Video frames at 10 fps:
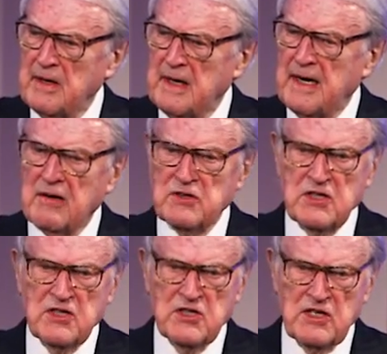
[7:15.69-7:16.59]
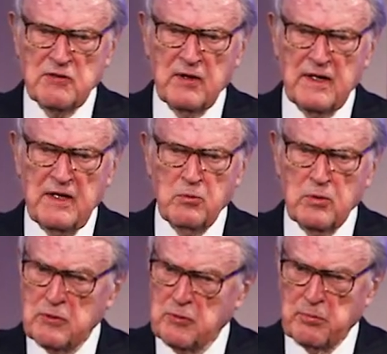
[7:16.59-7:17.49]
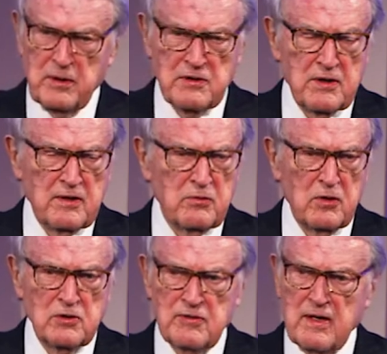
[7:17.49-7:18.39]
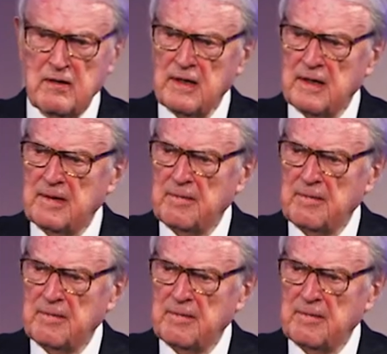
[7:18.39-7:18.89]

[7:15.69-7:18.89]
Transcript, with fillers: and how successfully he worked with President Roosevelt